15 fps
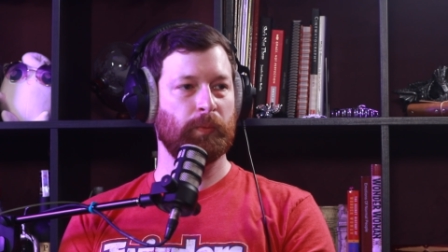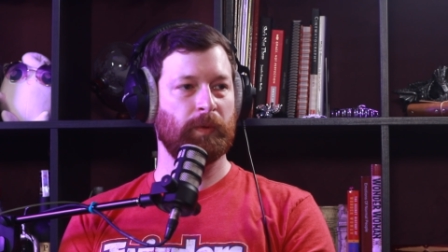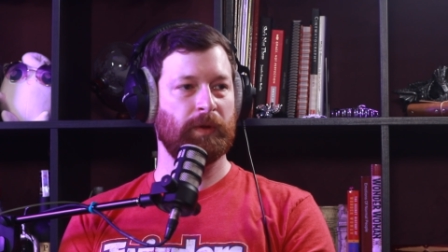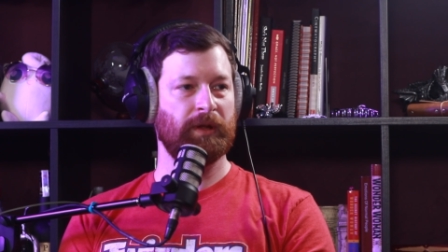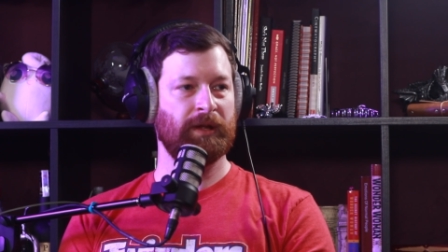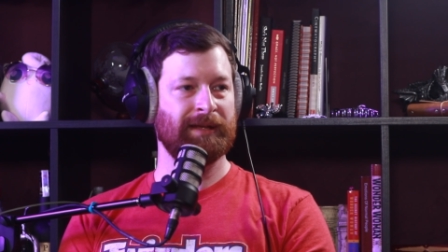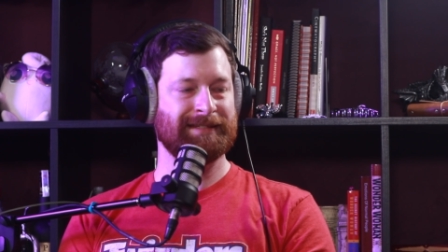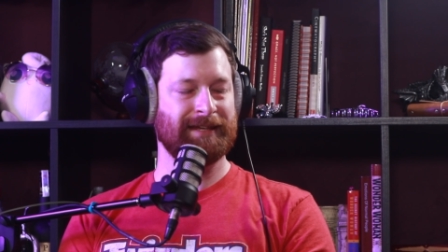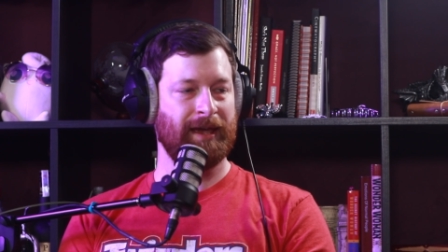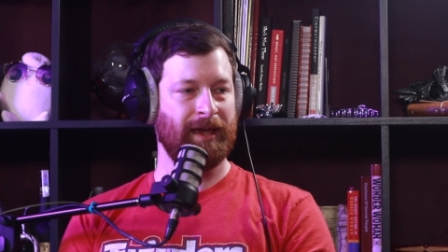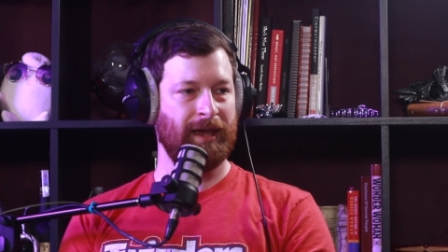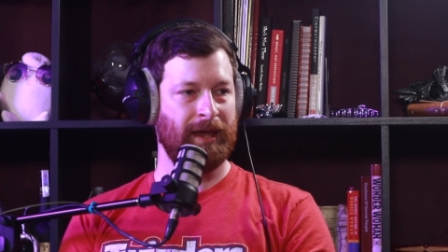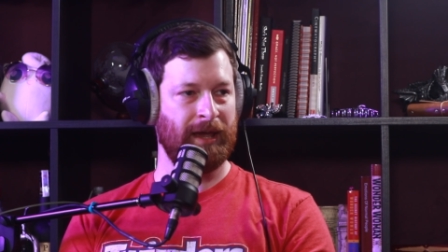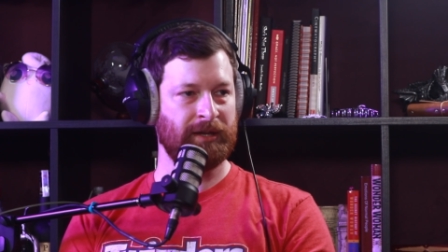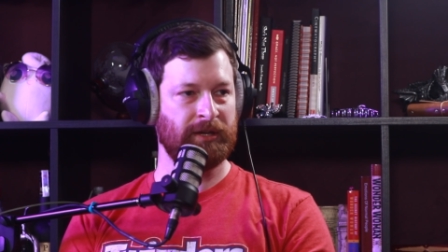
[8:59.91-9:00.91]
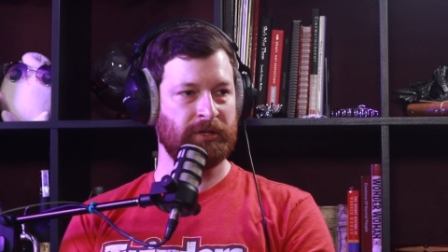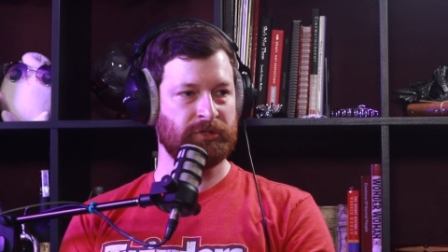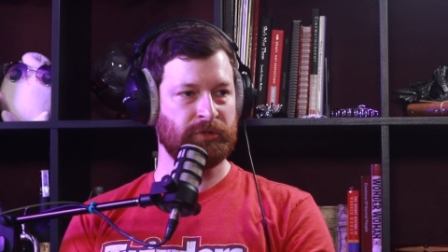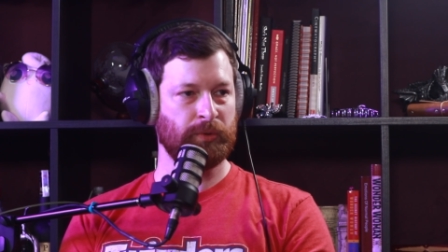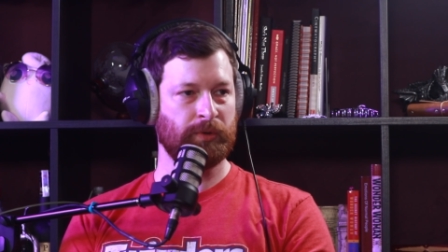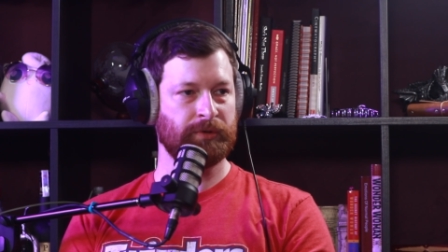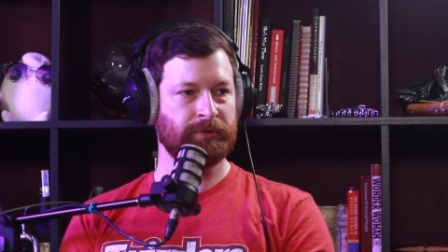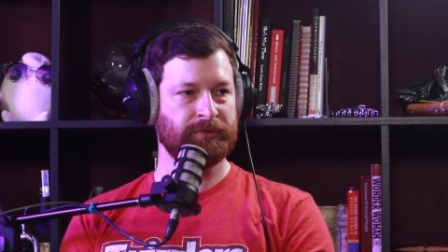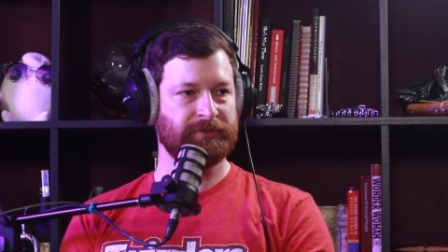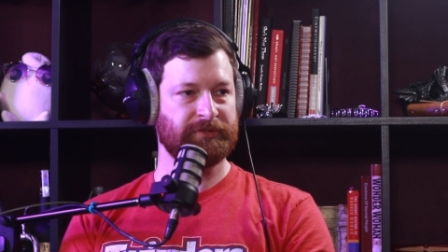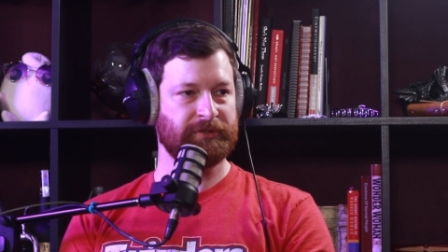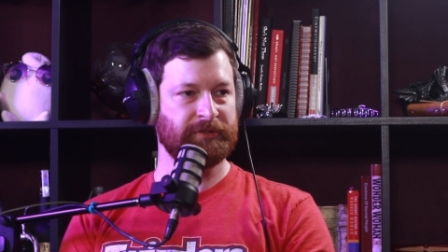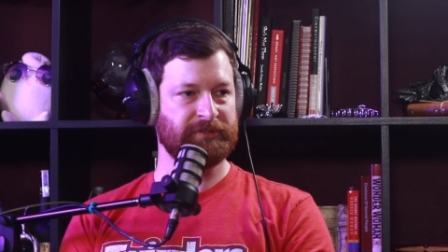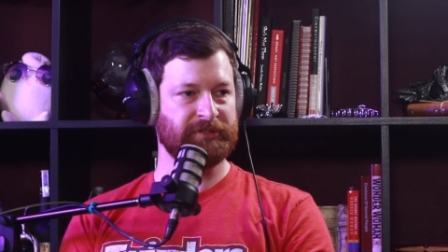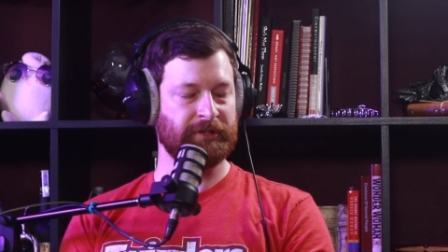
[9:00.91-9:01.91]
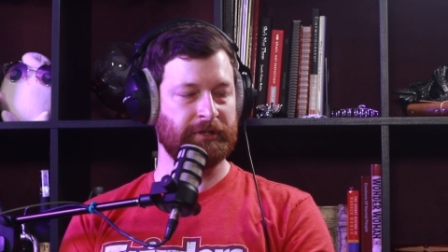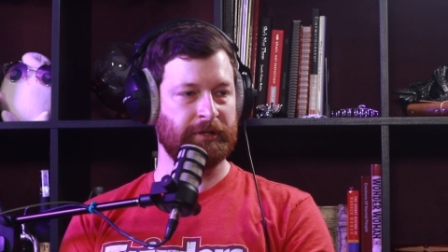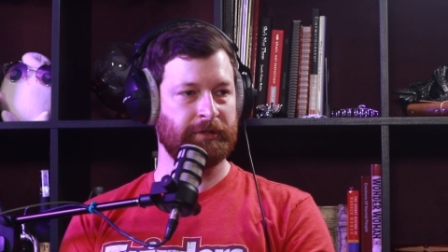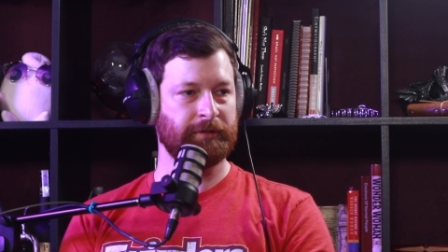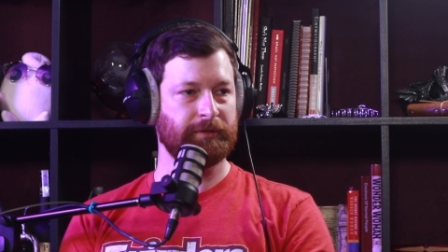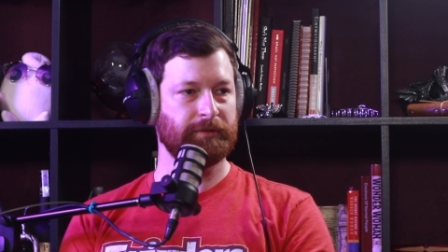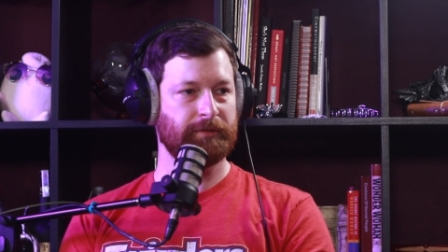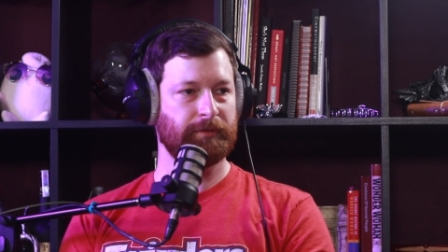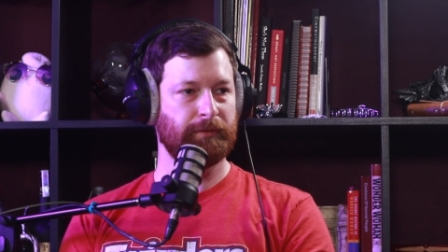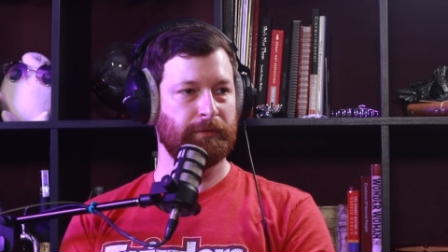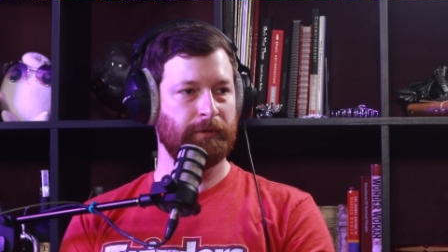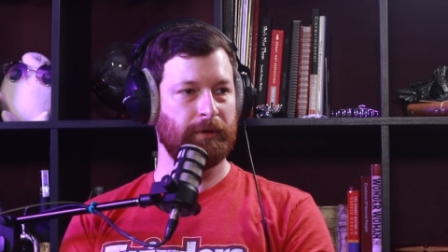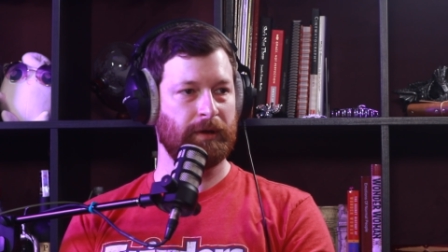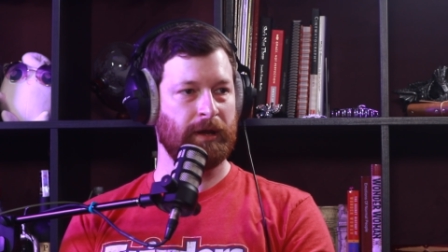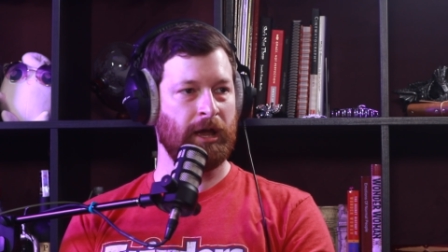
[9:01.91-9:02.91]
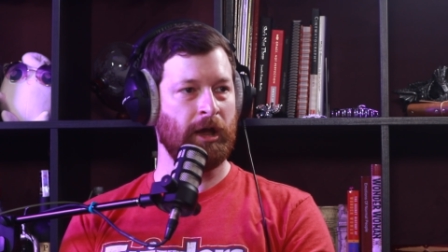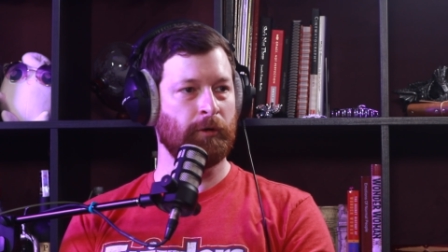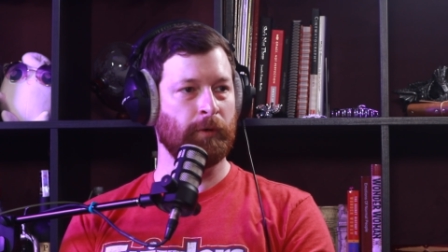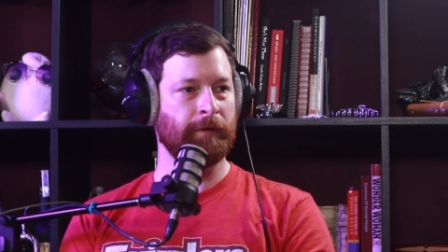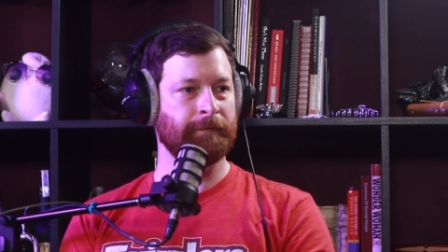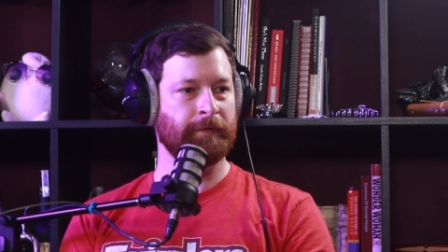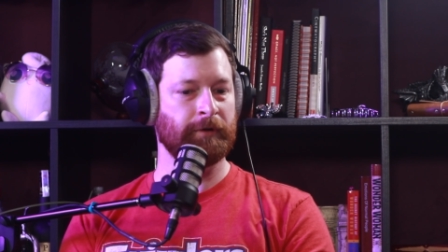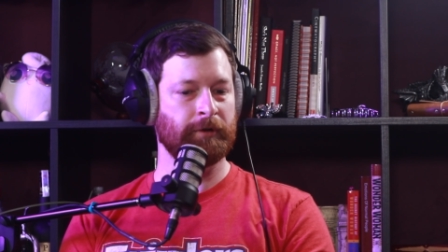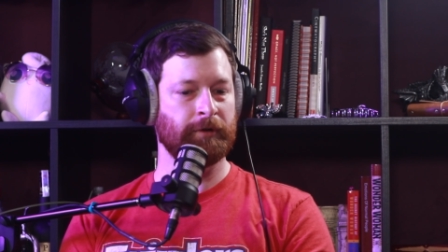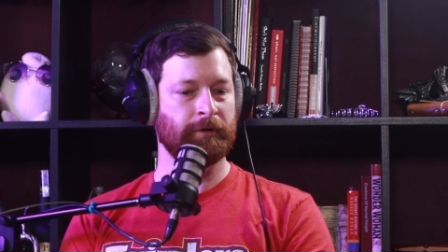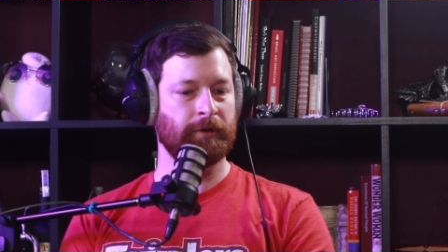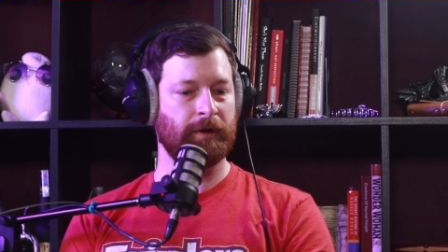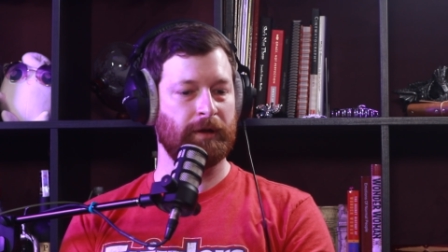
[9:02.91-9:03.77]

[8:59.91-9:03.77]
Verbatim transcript: it's headed towards the Senate. However,